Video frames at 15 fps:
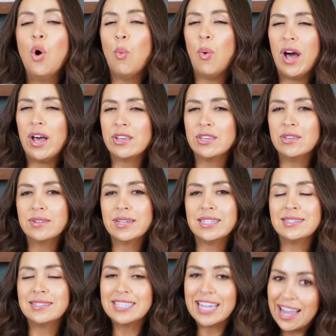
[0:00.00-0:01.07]
While you
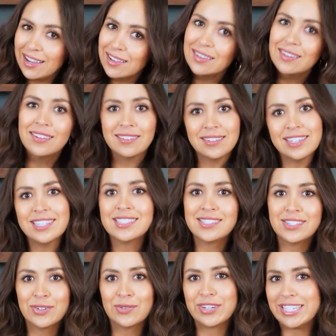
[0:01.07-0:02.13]
can technically
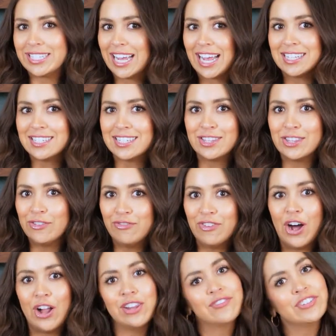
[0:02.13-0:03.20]
still retest in the
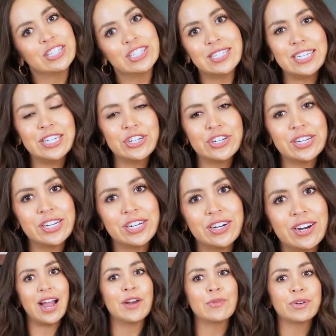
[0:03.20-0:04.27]
fall of your senior
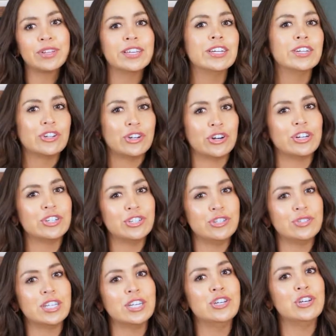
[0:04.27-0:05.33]
year, I really encourage you
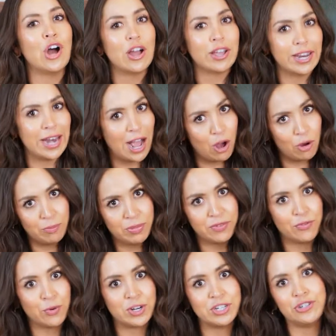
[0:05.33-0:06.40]
to knock it out
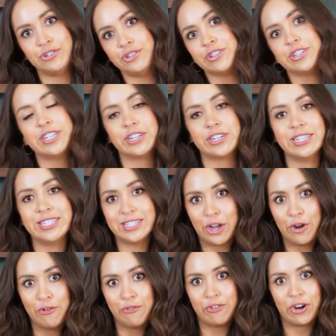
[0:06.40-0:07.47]
before junior year is
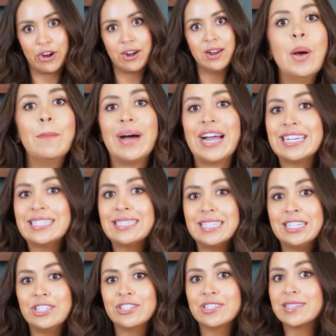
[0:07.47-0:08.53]
over. My
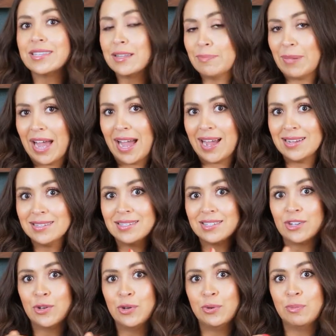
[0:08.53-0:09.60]
seniors in the past
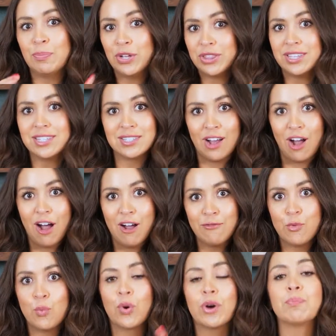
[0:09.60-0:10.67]
who put this off
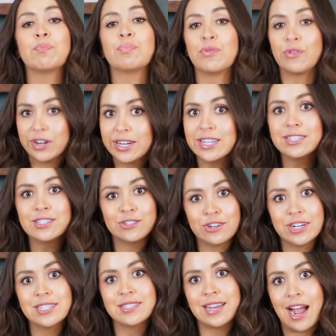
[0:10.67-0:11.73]
were pretty
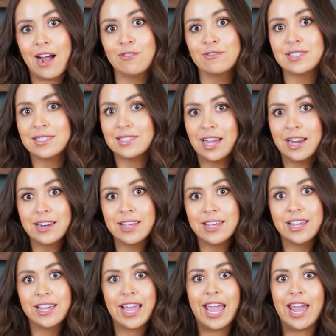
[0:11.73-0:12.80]
stressed out
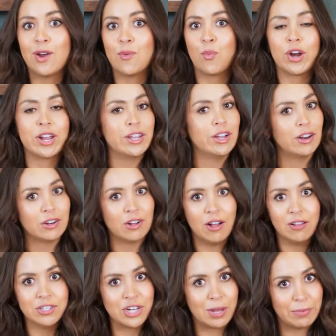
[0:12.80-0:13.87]
studying and working on
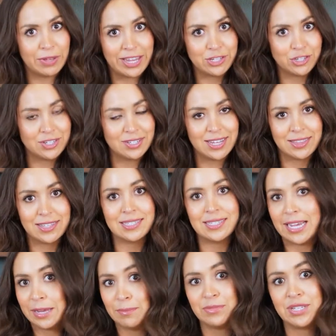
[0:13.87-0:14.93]
college applications at the
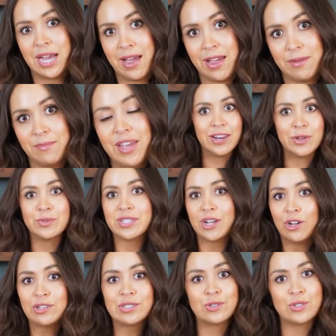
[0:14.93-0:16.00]
same time. It was
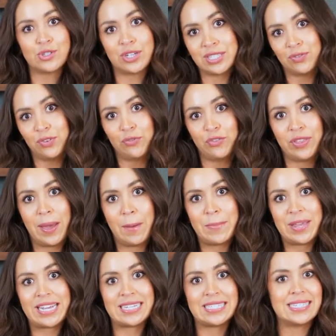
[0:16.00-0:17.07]
also stressful for them
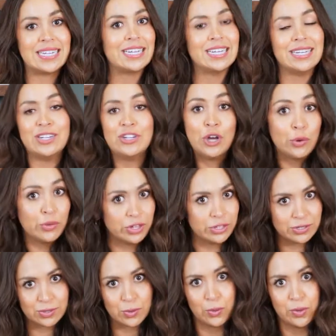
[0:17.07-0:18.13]
because they didn't know their
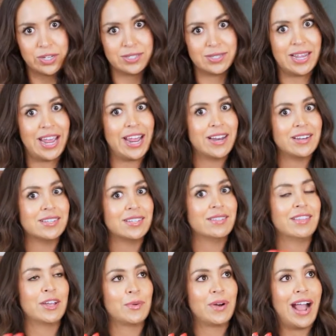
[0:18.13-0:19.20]
scores and
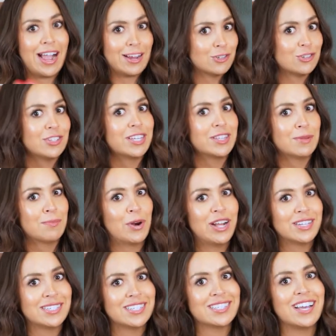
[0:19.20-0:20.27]
they were actually in the
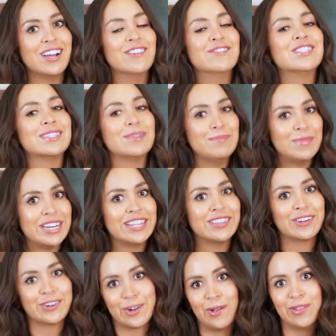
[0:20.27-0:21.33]
process of submitting
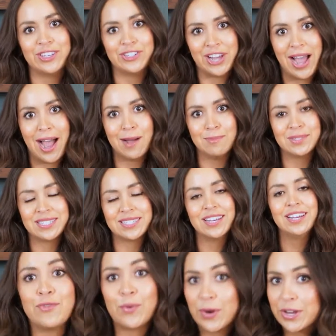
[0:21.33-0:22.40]
their college apps.
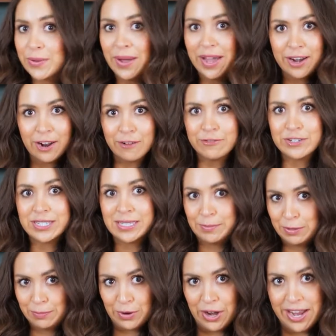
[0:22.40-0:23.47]
Before you head off for
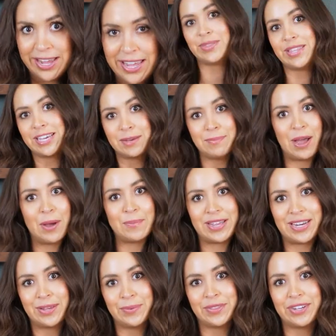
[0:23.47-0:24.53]
summer break, think about
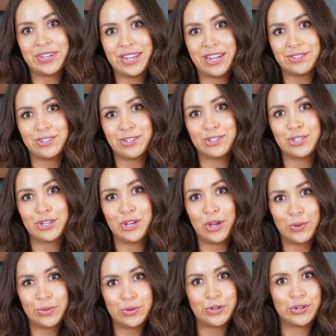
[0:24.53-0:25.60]
meeting with your counselor to
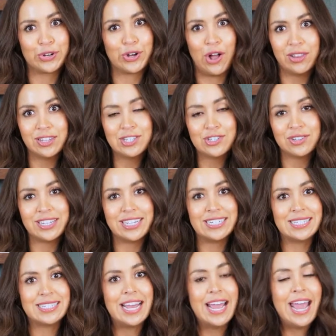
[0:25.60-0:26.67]
go through your college
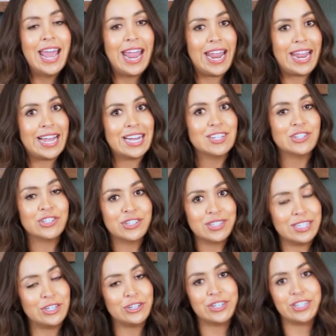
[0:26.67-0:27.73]
list and your
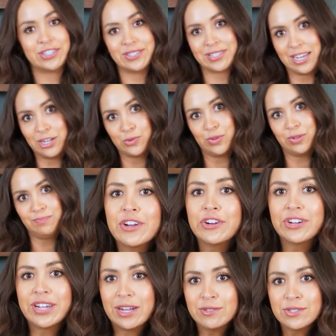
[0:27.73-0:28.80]
senior year schedule. Your
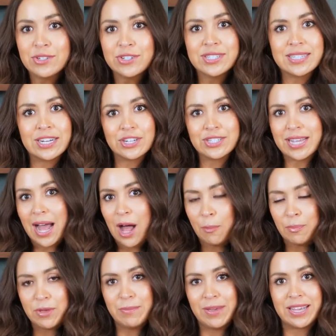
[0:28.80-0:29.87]
counselor is there to
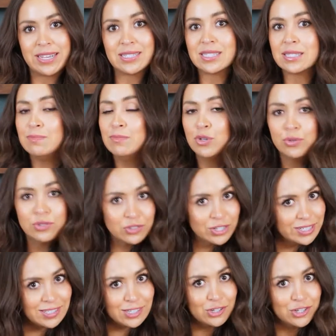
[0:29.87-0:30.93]
help you make a smooth
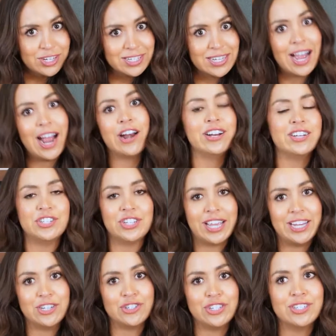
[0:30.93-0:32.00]
transition to higher
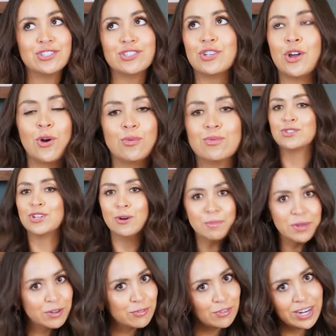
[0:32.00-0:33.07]
education, so don't
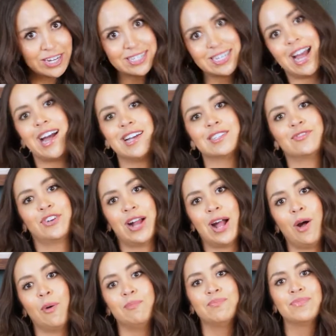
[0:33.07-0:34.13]
be afraid to ask for
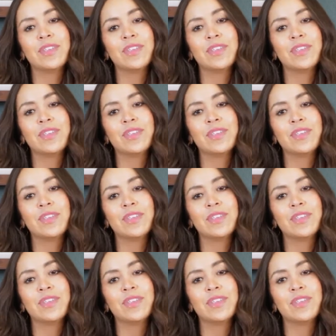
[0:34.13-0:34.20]
help.